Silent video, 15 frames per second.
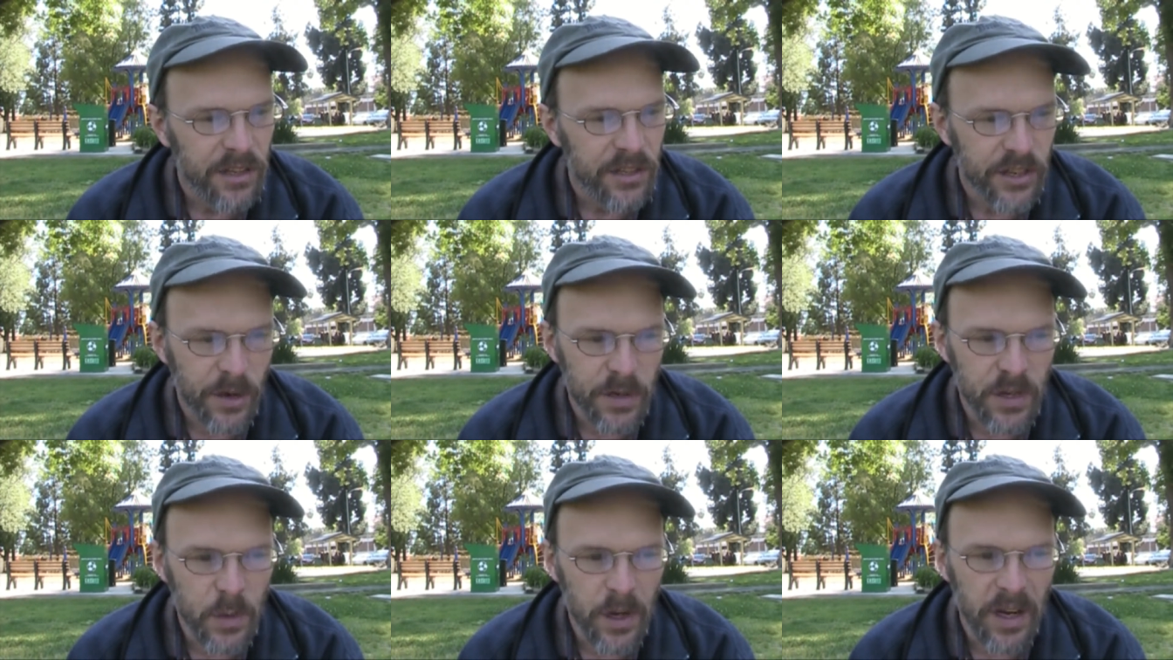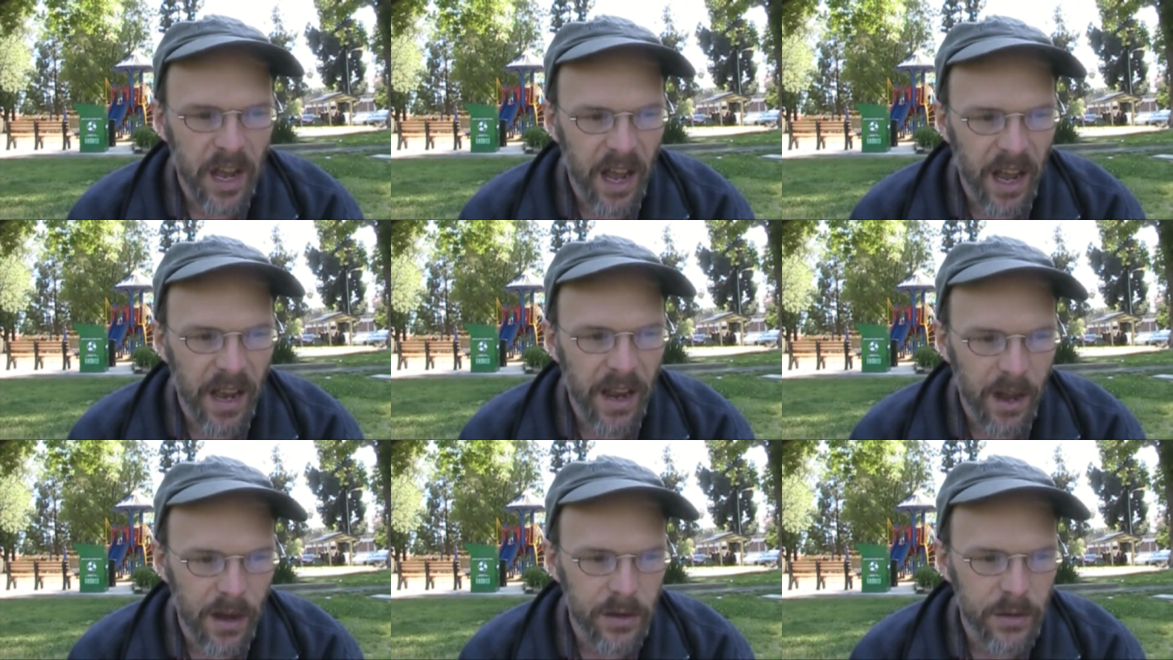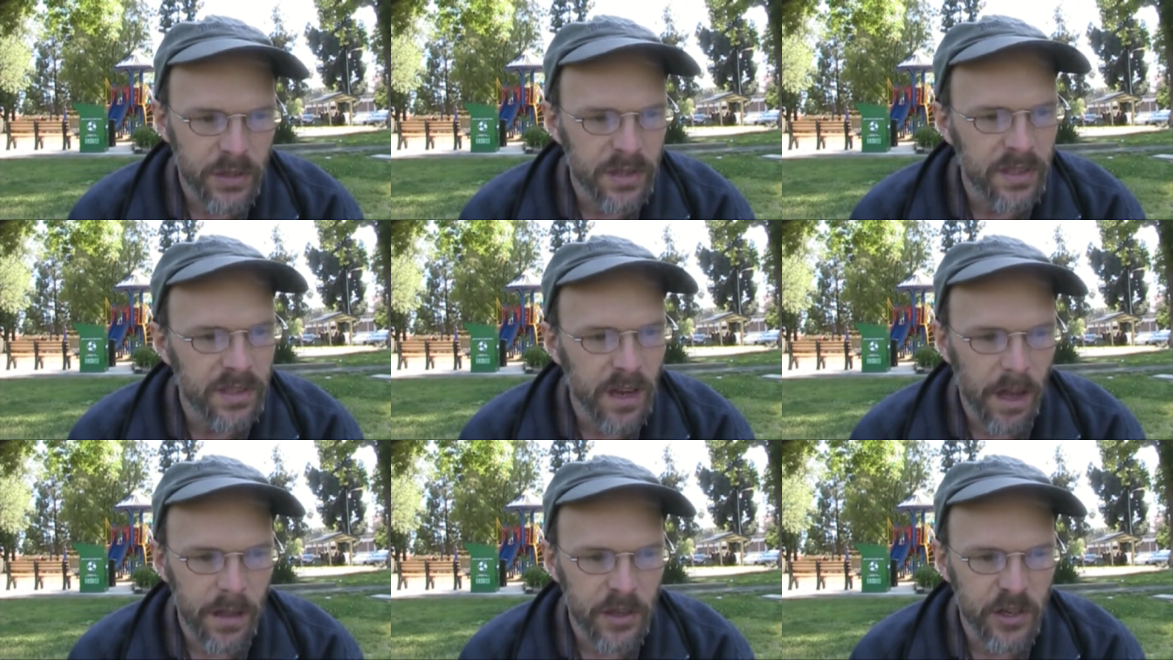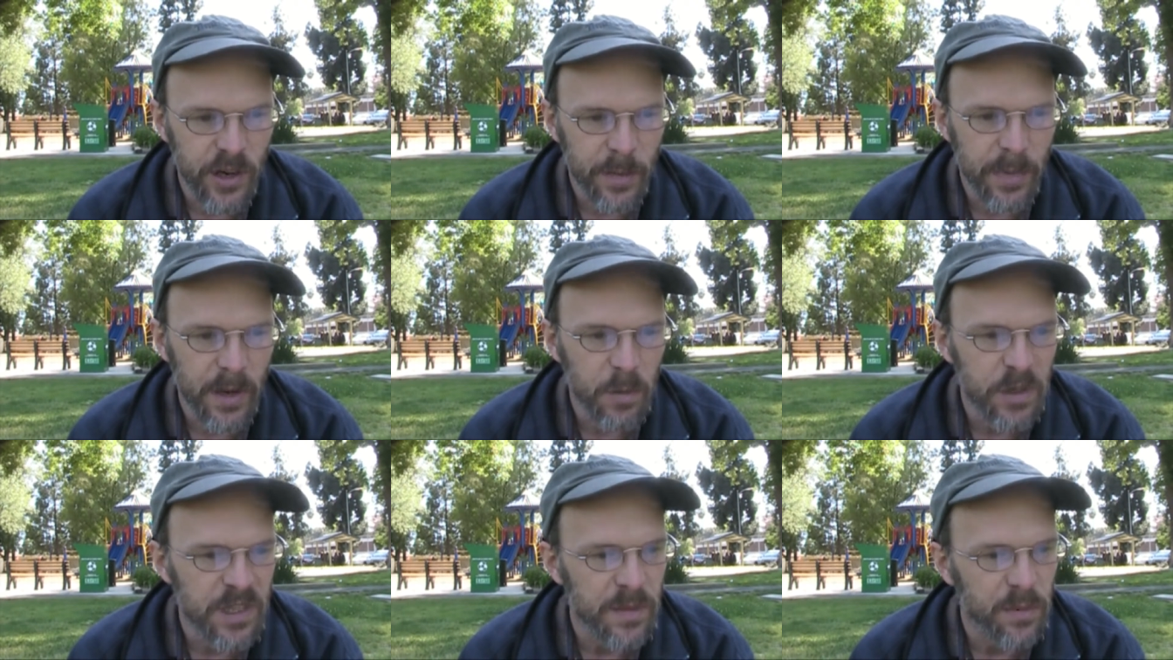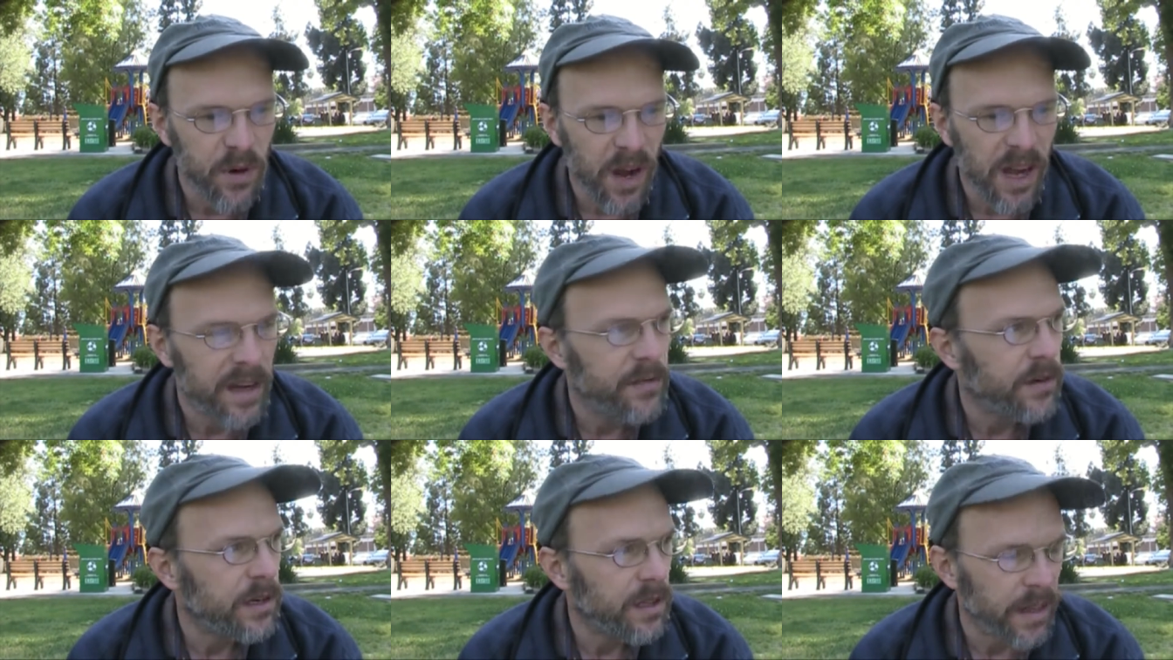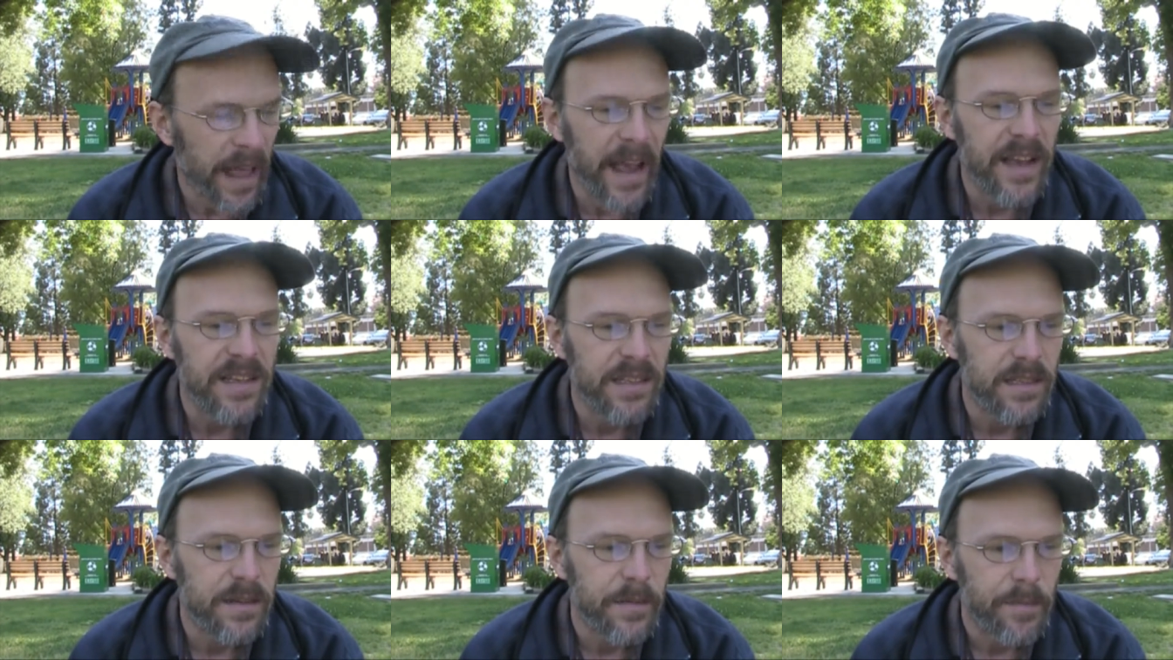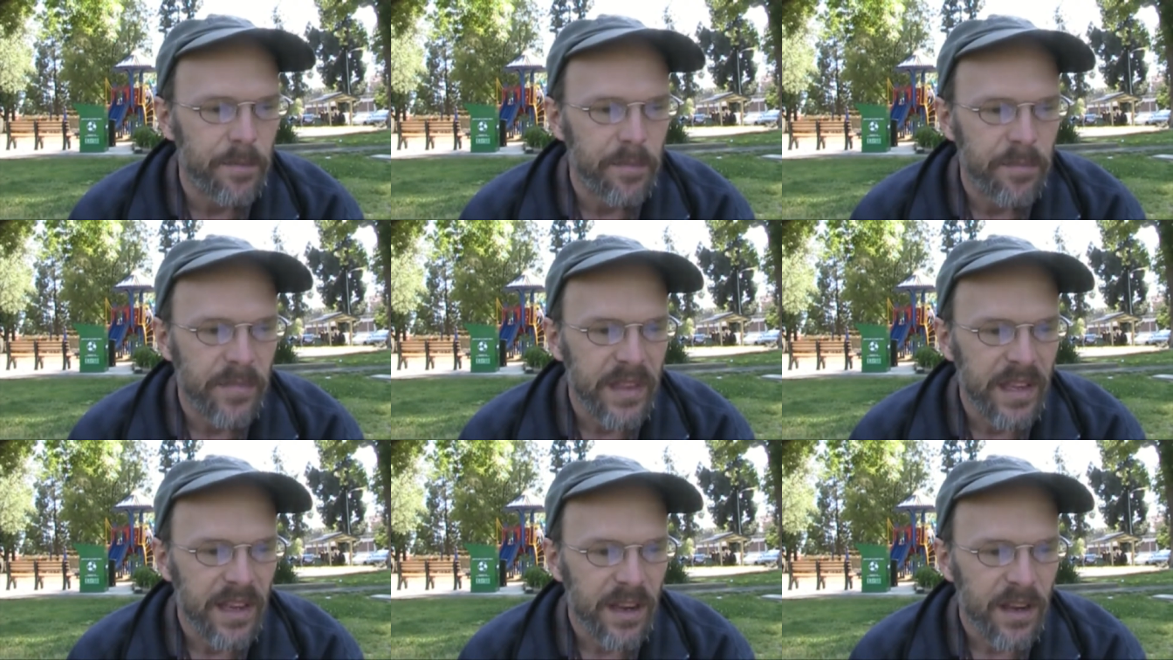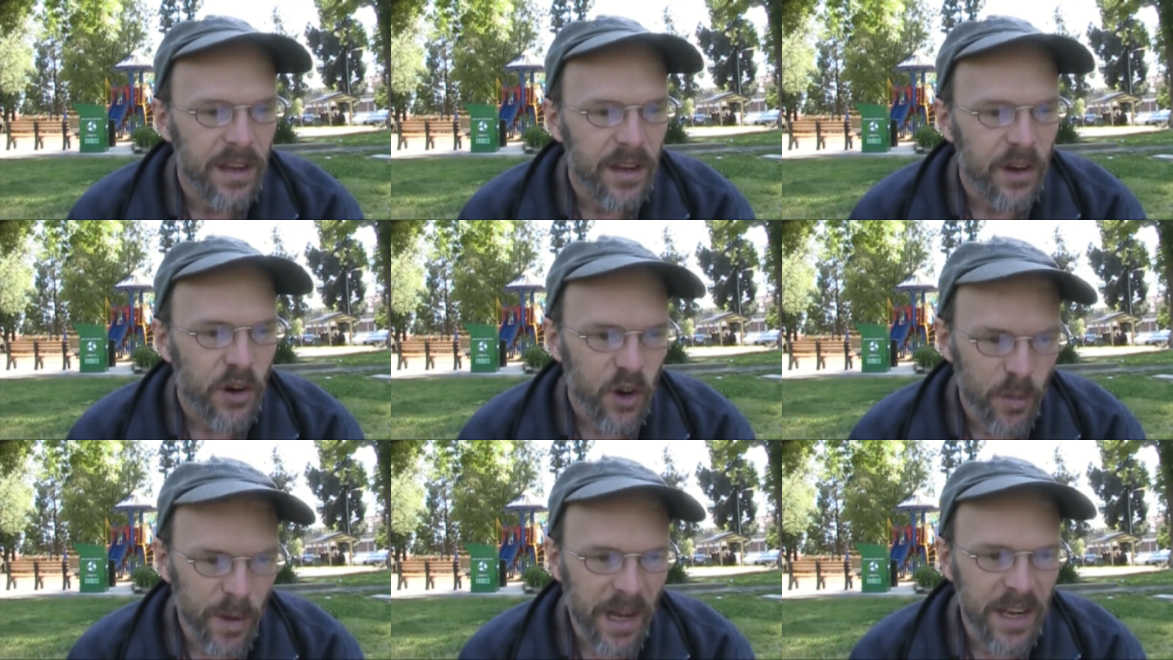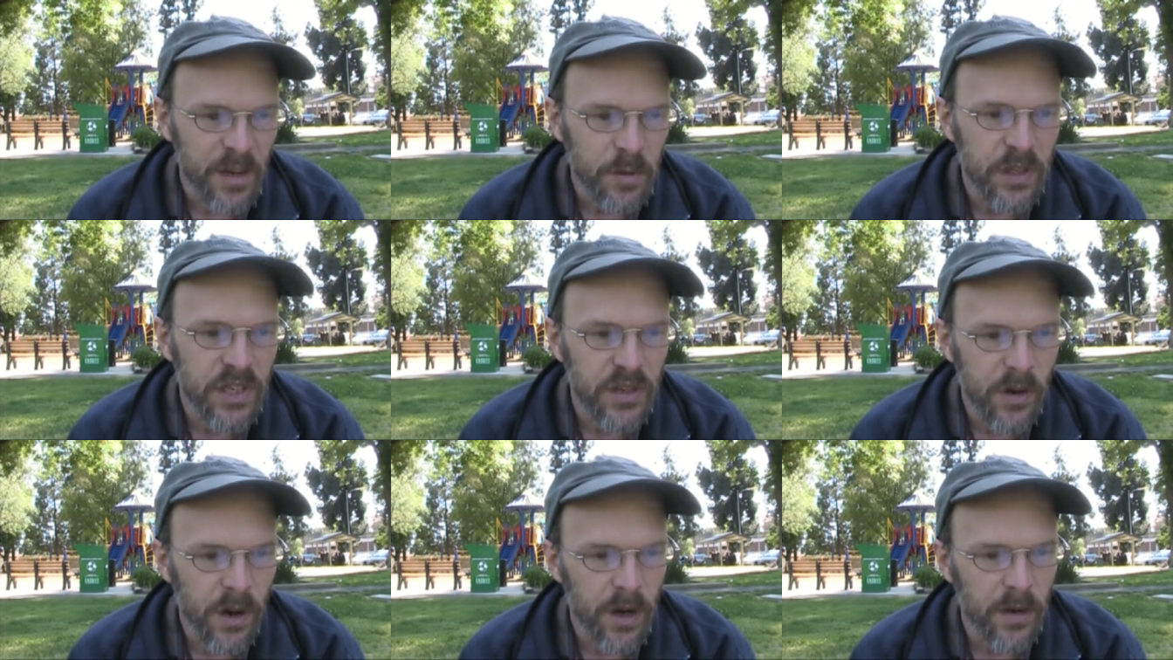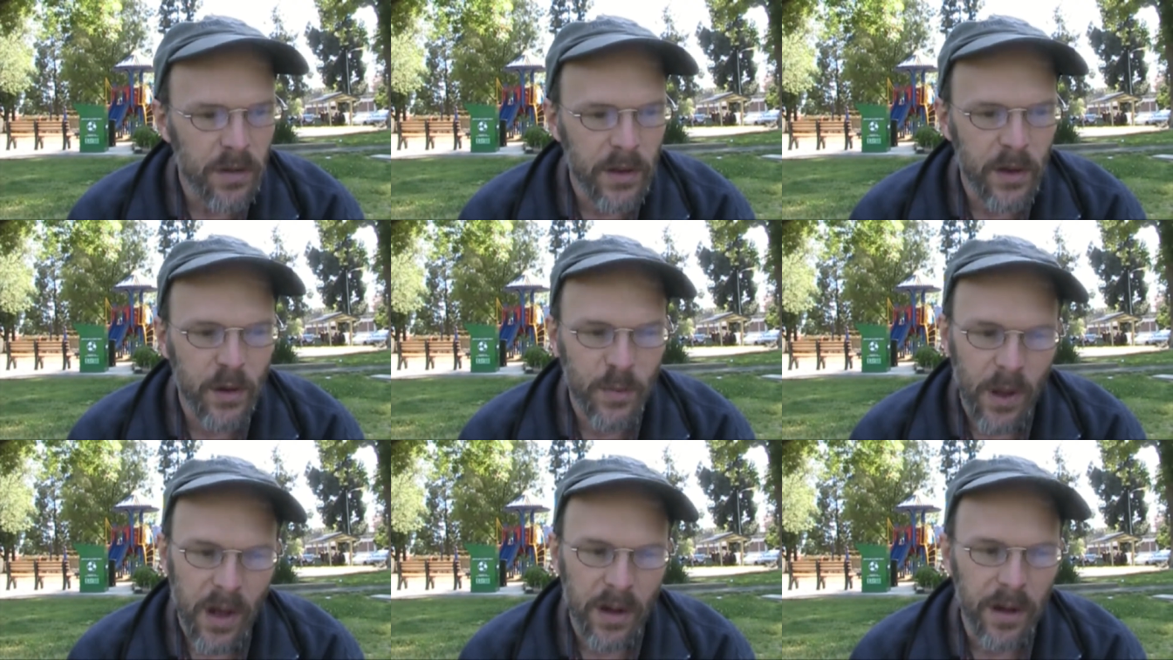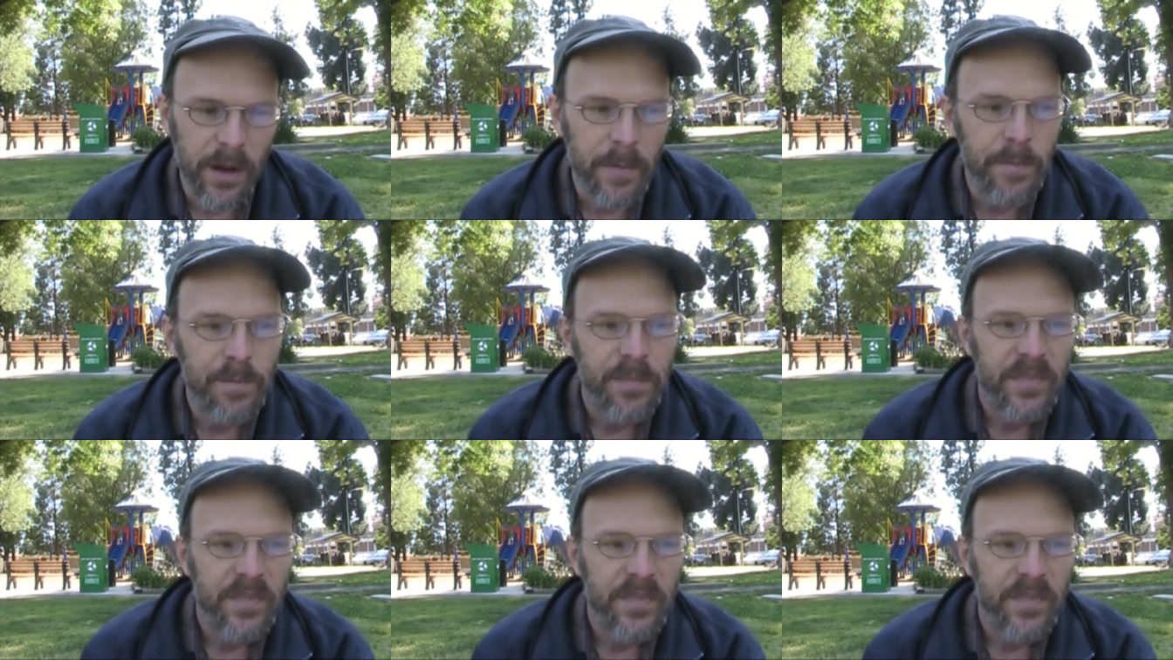She always won high honors in scholarship and was the pride of her class. Her mind was stronger than her body.